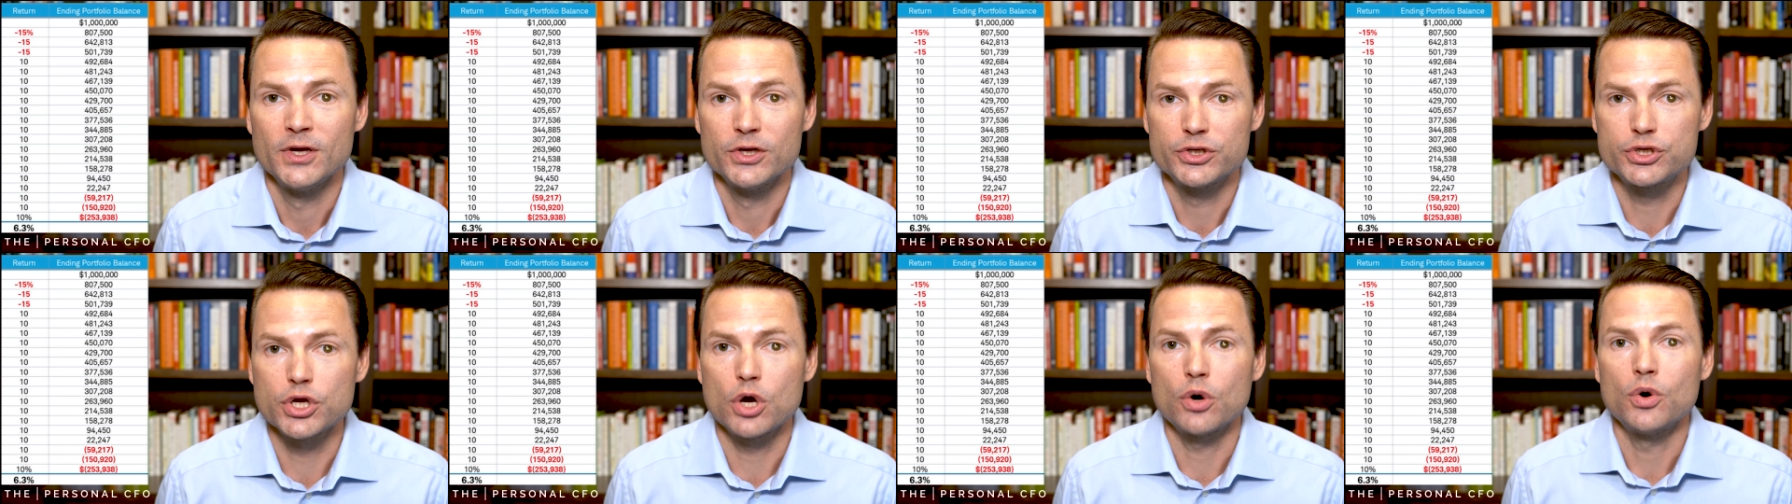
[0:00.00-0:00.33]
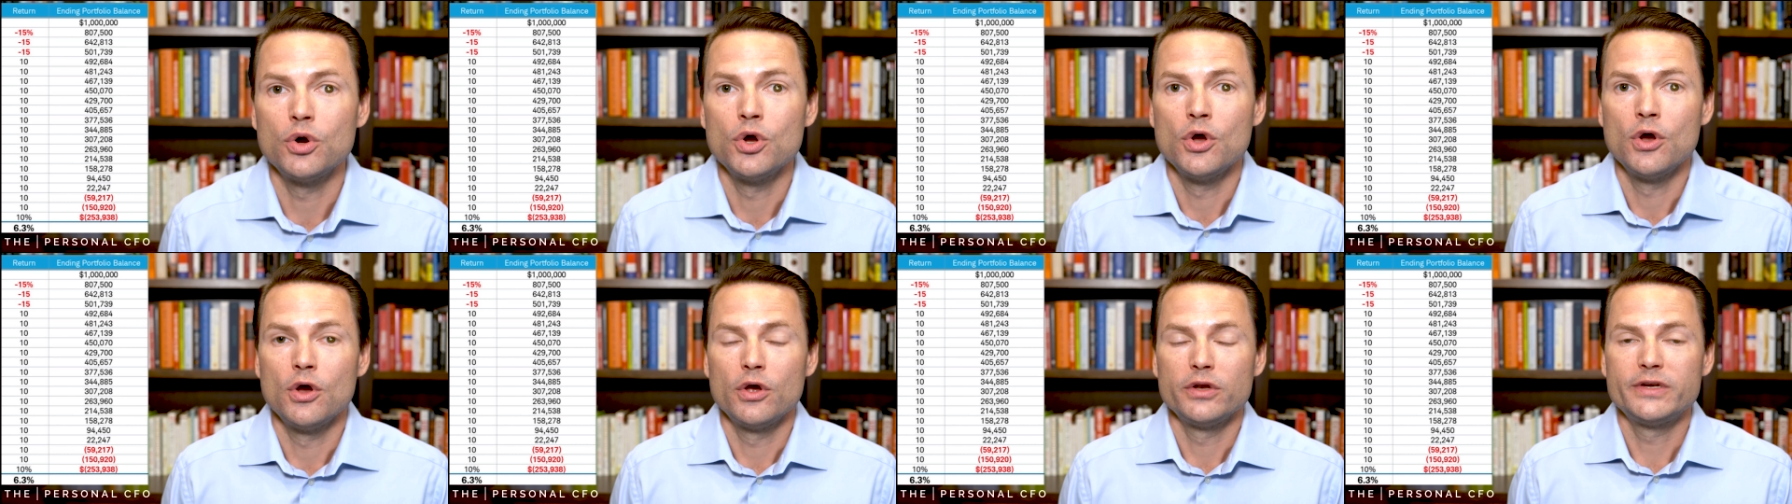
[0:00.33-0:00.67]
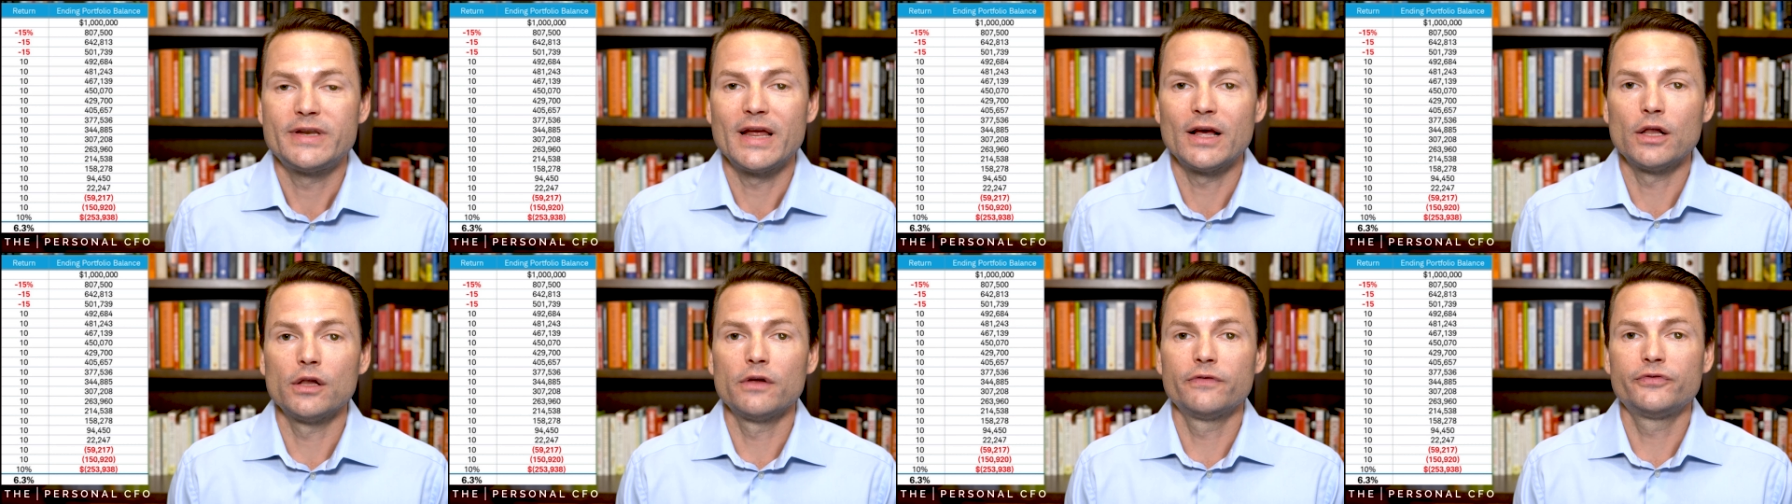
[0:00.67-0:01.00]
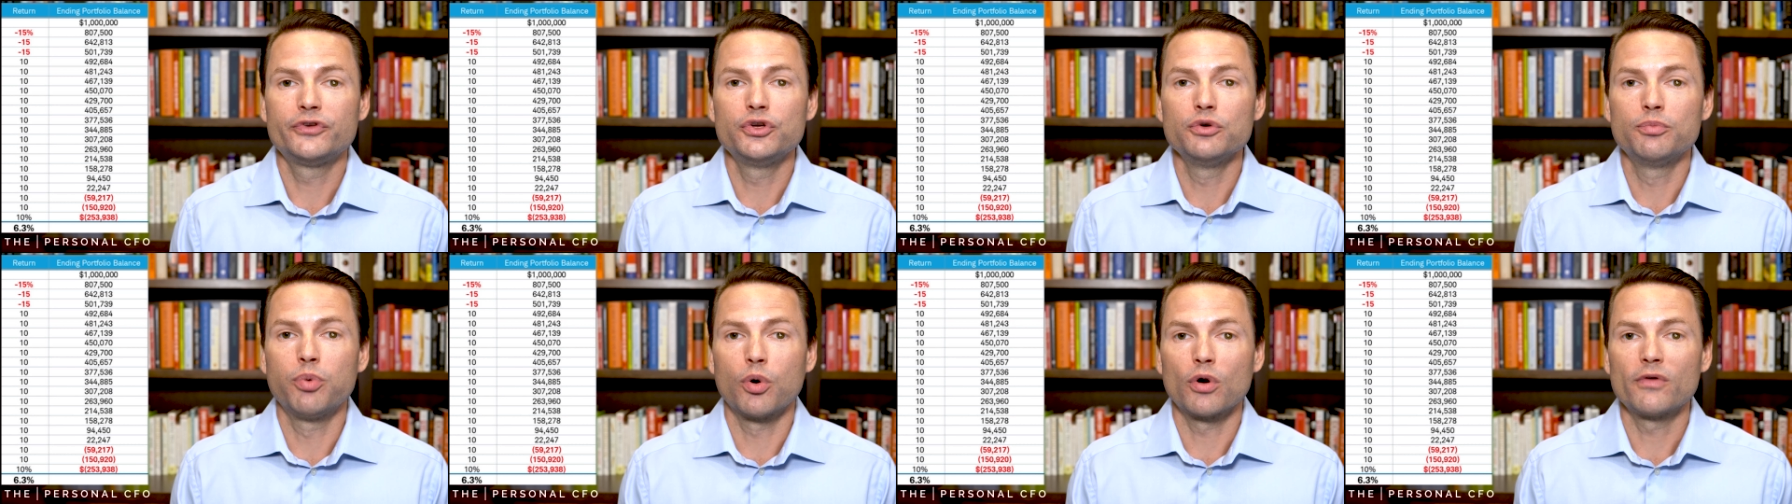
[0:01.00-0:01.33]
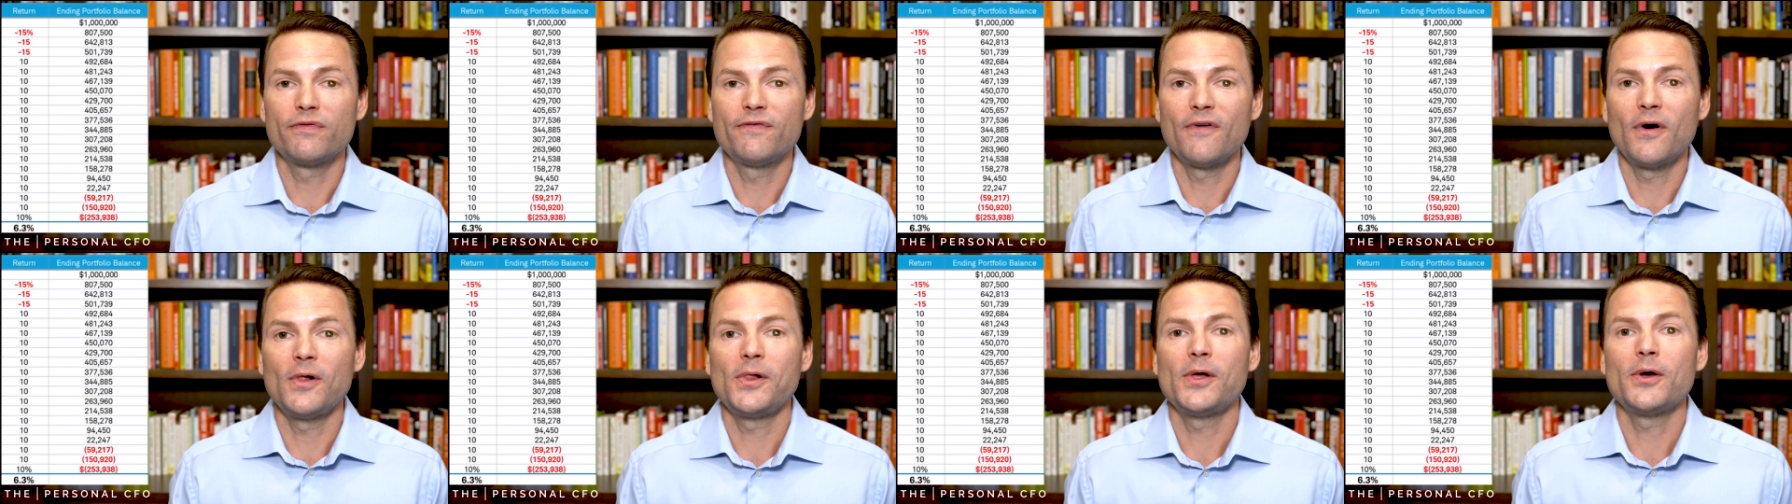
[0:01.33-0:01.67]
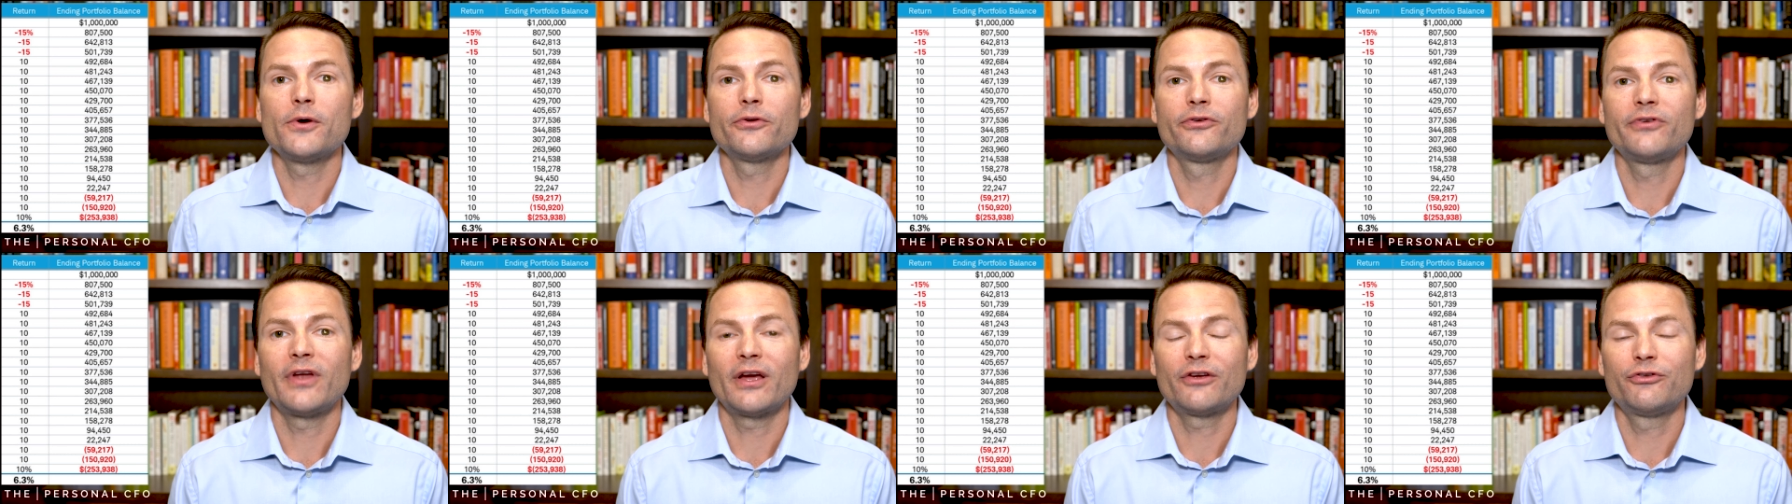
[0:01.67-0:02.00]
So, tale of two
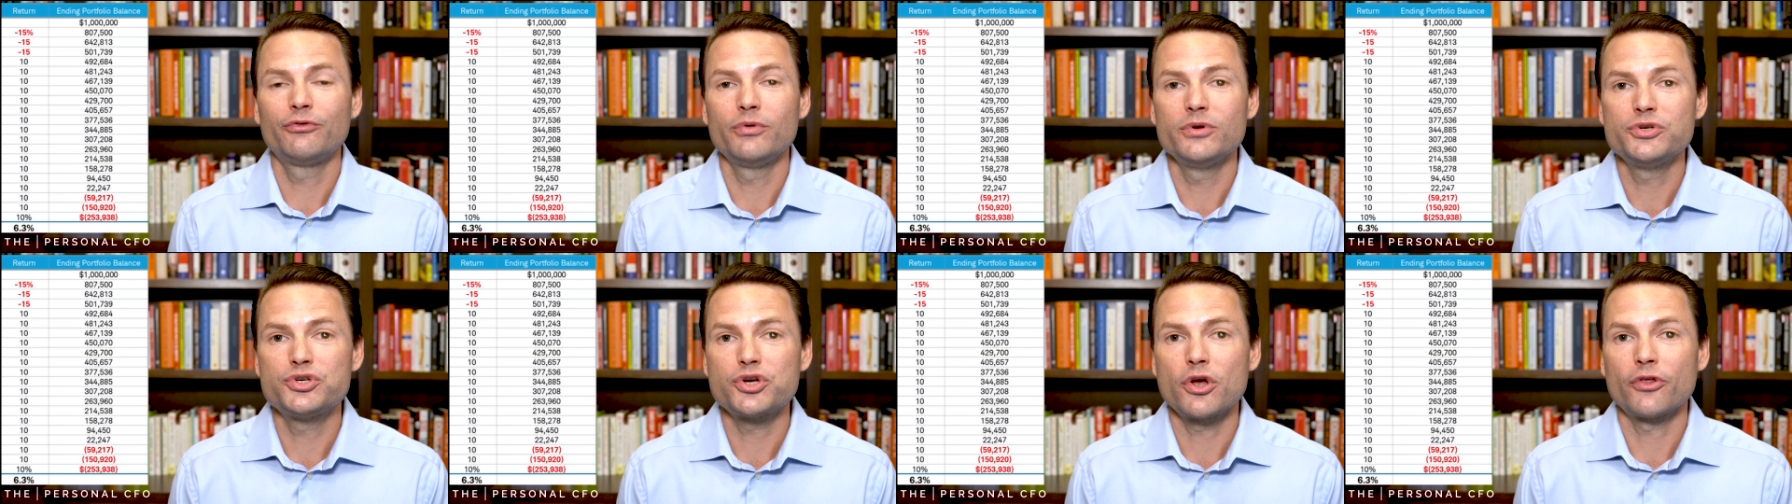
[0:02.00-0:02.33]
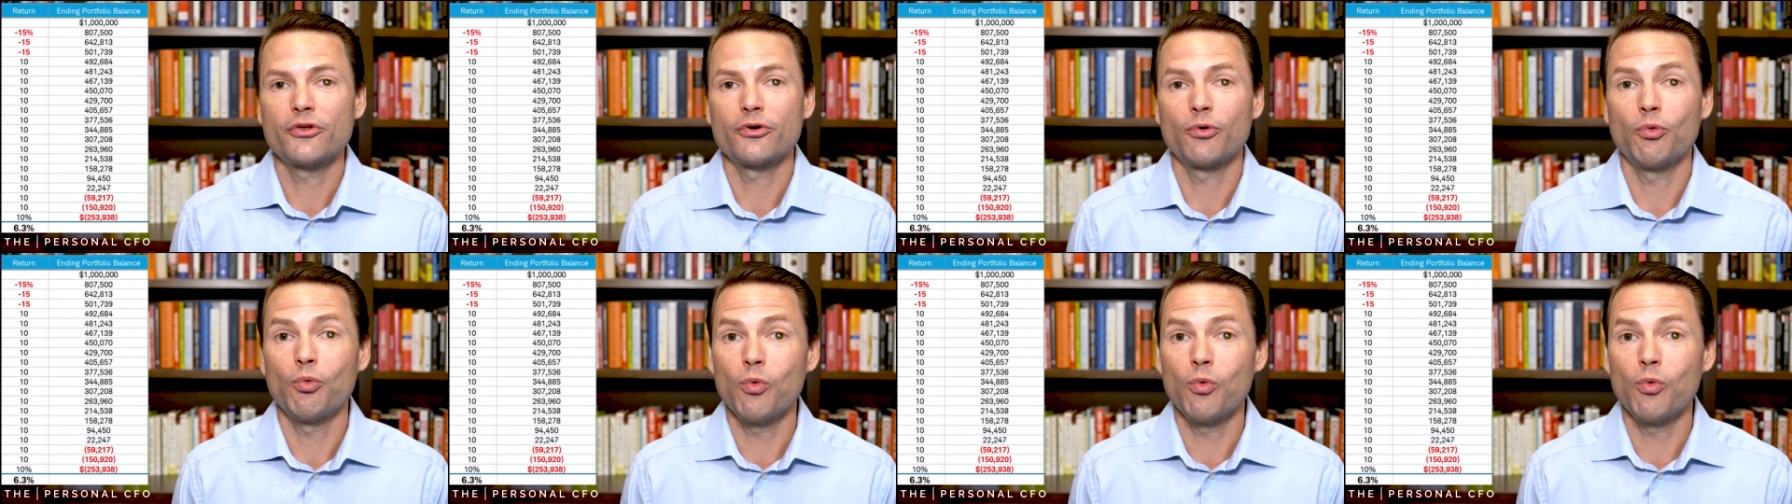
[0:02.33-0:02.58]
portfolios next to each other.